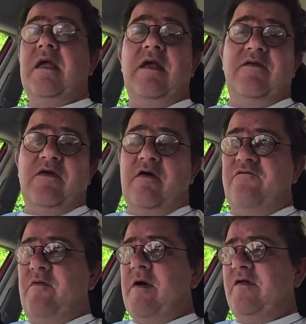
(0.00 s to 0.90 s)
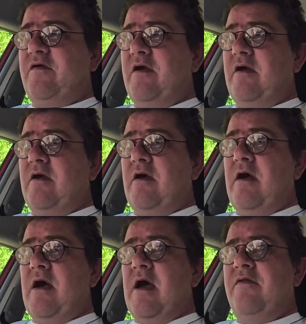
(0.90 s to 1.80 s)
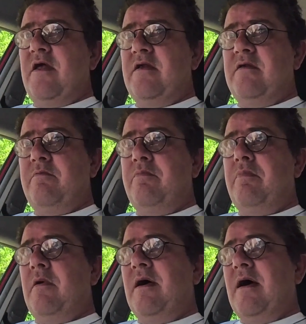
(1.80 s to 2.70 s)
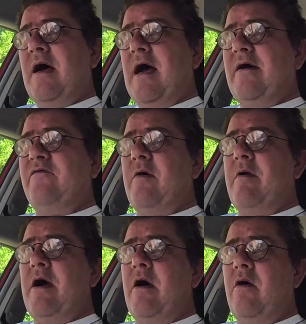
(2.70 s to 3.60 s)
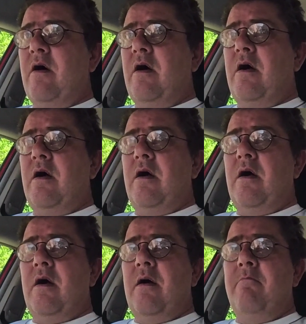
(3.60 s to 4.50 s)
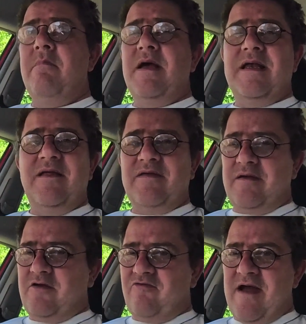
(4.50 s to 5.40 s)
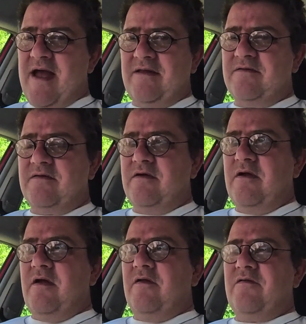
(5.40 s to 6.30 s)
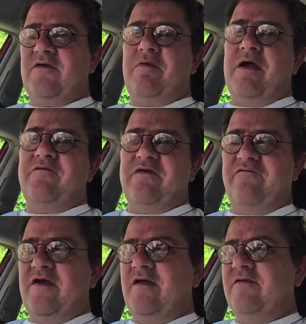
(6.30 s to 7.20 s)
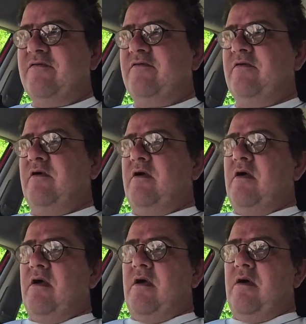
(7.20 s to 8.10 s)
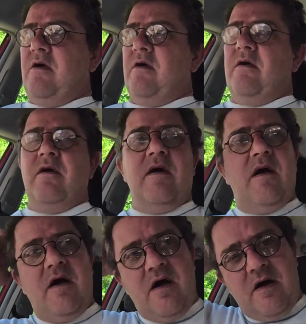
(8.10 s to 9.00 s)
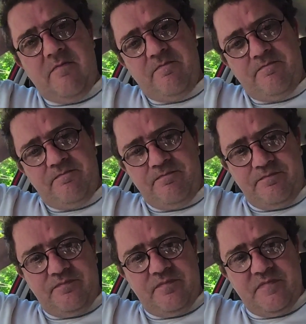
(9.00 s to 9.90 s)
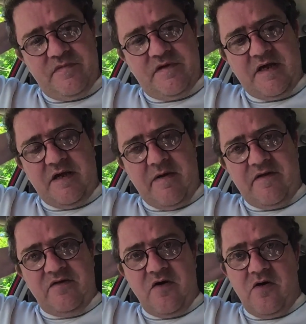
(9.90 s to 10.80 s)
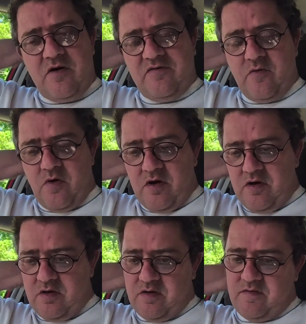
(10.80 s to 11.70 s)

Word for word: get yourself a budget and then have about a, at least a grand just to pay for the fees, um, to get you out the dock, as it were,